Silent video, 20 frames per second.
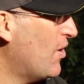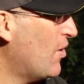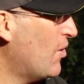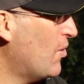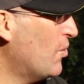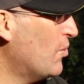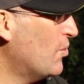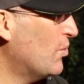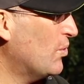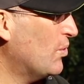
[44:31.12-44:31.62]

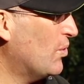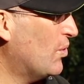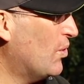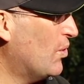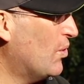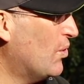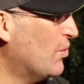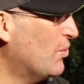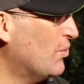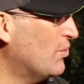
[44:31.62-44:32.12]
all
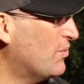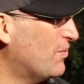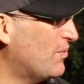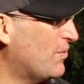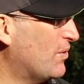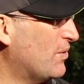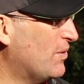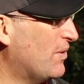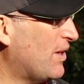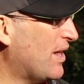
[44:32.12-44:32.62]

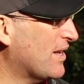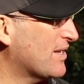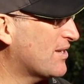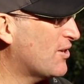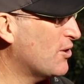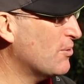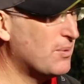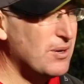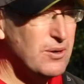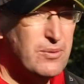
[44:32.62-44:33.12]
for the last
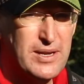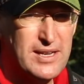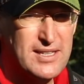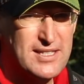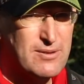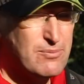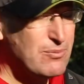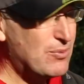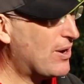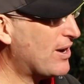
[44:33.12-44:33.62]
couple of
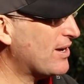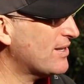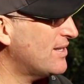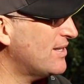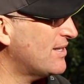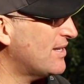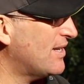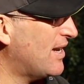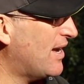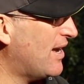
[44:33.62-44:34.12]
weeks in
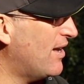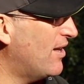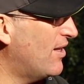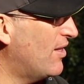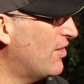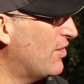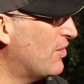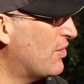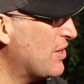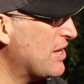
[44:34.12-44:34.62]
practice, and that
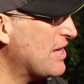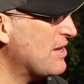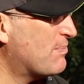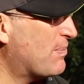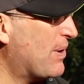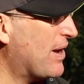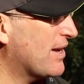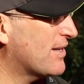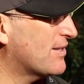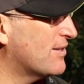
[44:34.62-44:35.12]
the
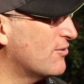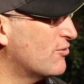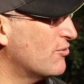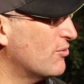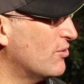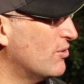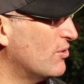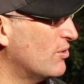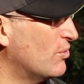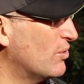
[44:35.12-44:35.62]
peg to
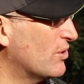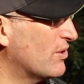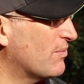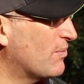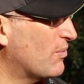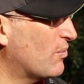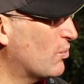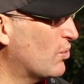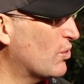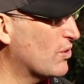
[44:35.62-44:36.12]
draw
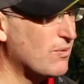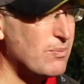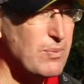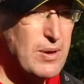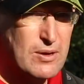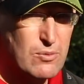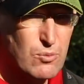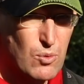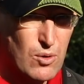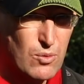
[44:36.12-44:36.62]
would have
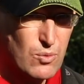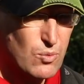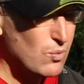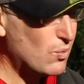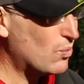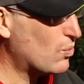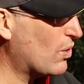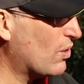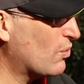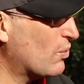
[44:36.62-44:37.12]
been
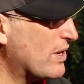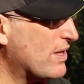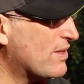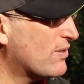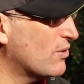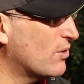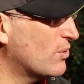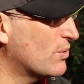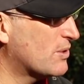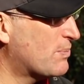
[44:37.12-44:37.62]
what we
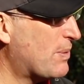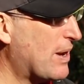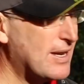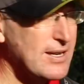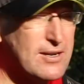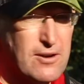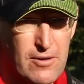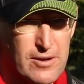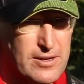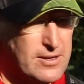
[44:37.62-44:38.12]
thought was
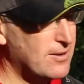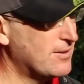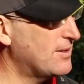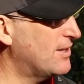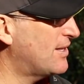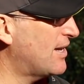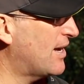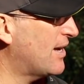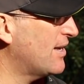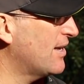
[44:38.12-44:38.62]
peg 9 on
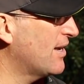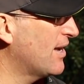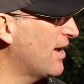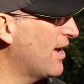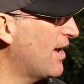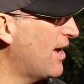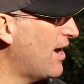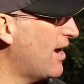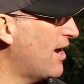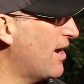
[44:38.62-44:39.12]
the day.
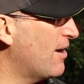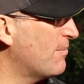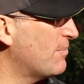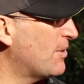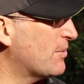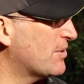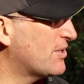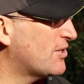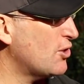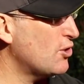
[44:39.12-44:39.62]

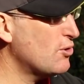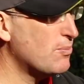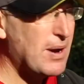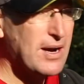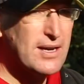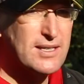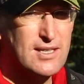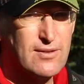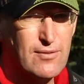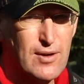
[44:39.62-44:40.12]
There was 2
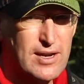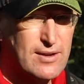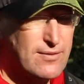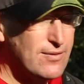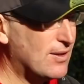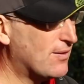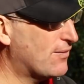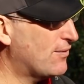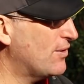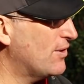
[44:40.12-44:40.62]
banks of 8
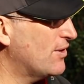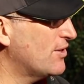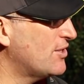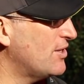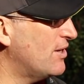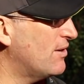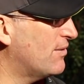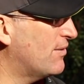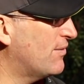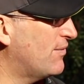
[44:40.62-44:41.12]
for the
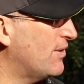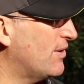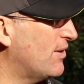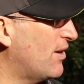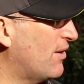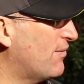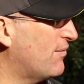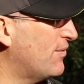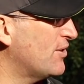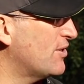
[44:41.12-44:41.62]
first year of
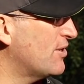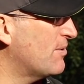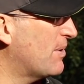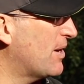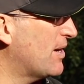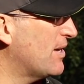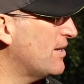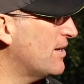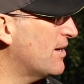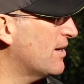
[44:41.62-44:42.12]

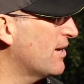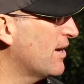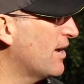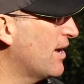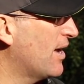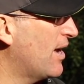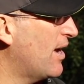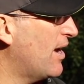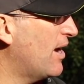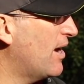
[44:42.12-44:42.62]
Fishermania.
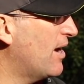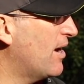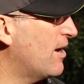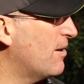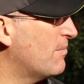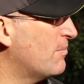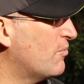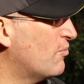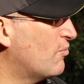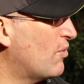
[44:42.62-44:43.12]

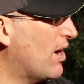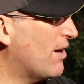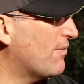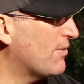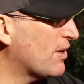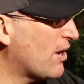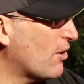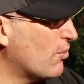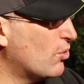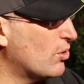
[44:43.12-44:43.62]
Rather
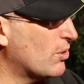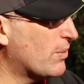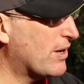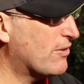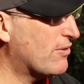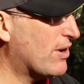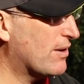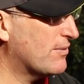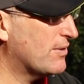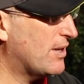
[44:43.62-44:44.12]
than go all the way
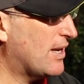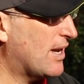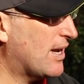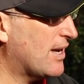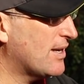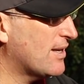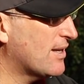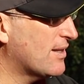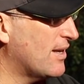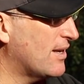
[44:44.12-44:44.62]
around the
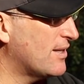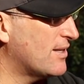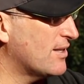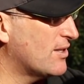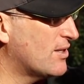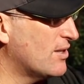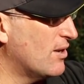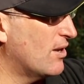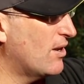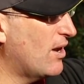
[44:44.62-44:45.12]
lake, they did
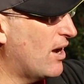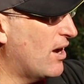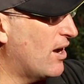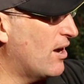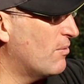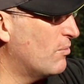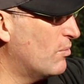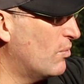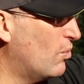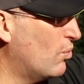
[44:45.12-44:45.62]

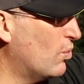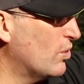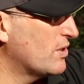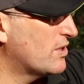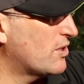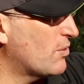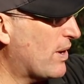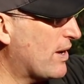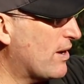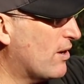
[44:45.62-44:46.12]
1
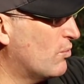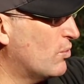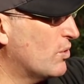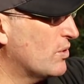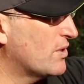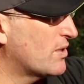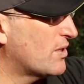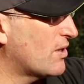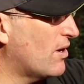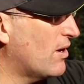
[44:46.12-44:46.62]
to 8 on
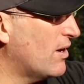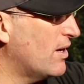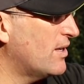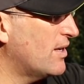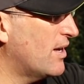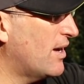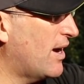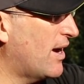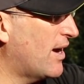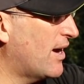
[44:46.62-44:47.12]
one
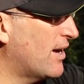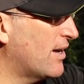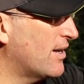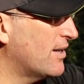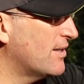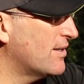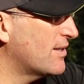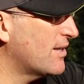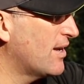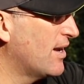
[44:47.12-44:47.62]
side
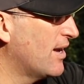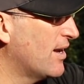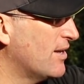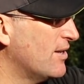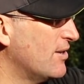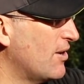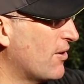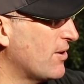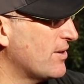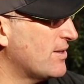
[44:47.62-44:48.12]
and
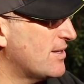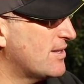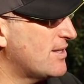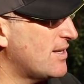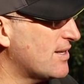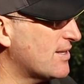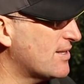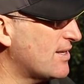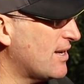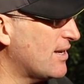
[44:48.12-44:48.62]
9 to
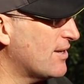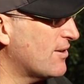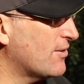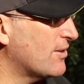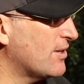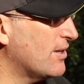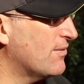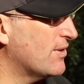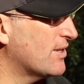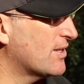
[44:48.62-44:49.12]
16 on
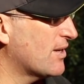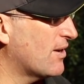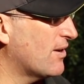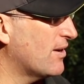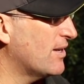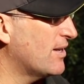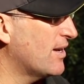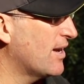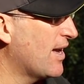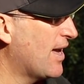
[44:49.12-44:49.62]
the other
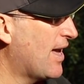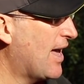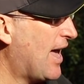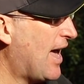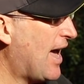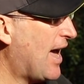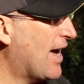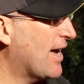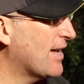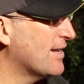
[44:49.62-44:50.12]
side.
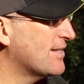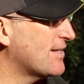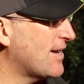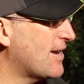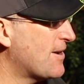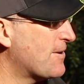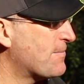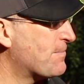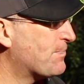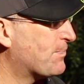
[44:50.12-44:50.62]

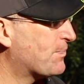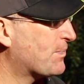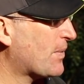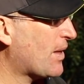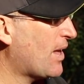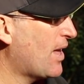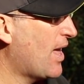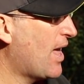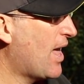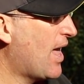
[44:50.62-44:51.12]
And
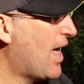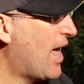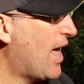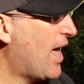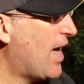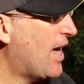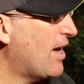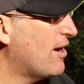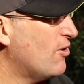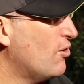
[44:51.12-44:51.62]

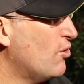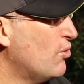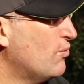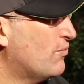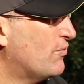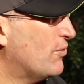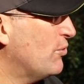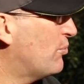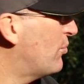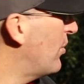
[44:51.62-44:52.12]
all through